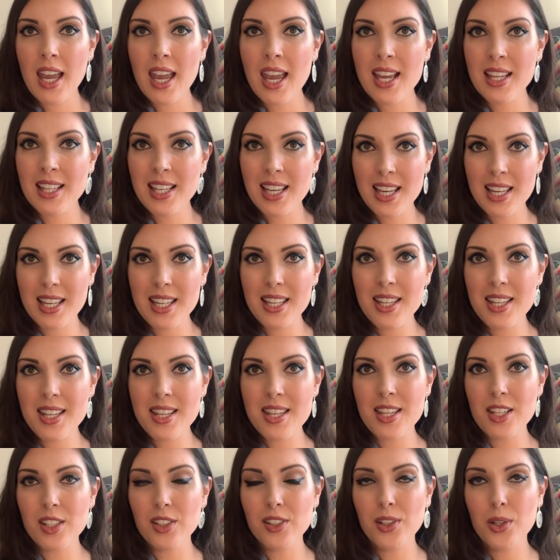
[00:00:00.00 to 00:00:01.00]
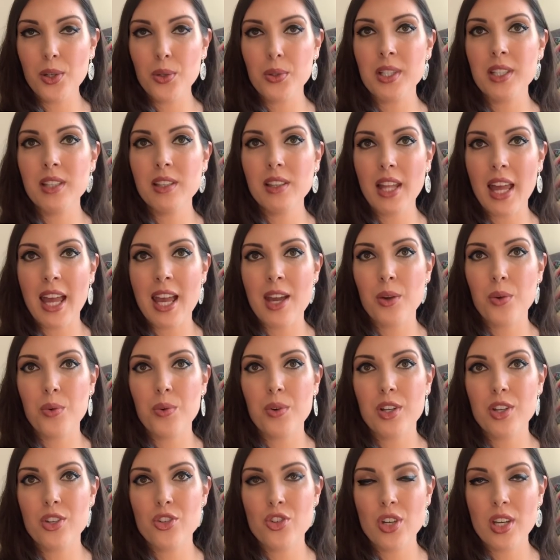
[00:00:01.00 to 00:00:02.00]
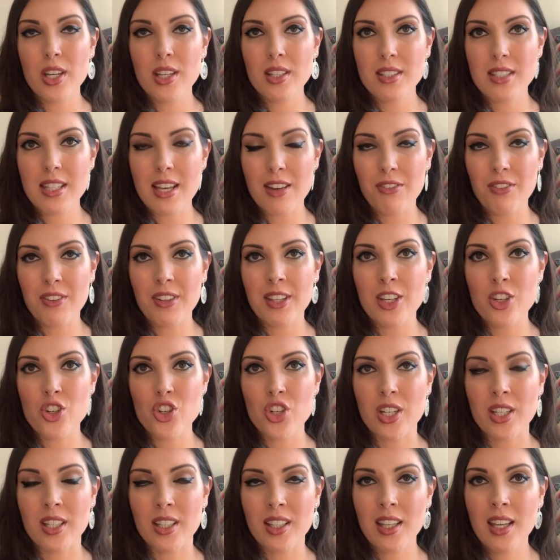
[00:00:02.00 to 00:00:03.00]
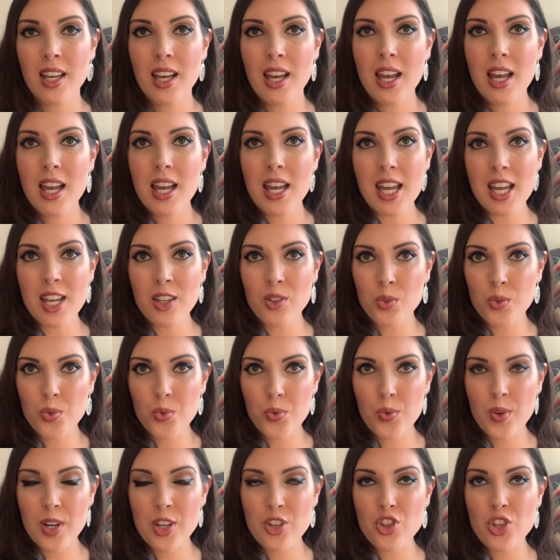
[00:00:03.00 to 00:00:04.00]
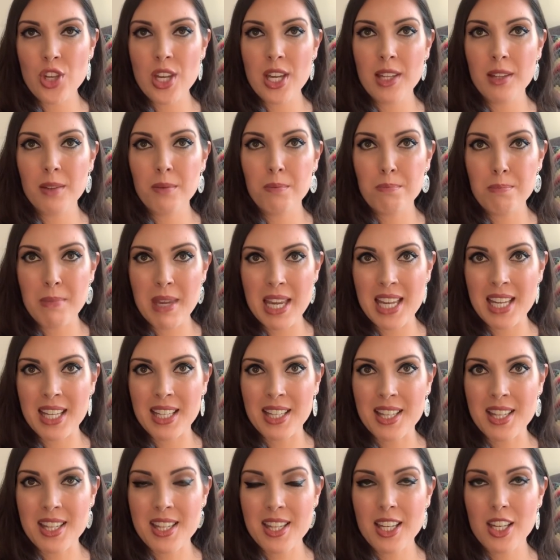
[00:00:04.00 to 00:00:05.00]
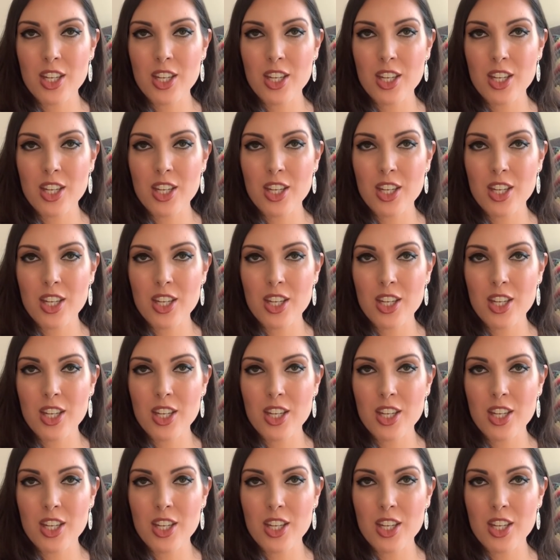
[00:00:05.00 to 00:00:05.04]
In his loaded language definition, enriching means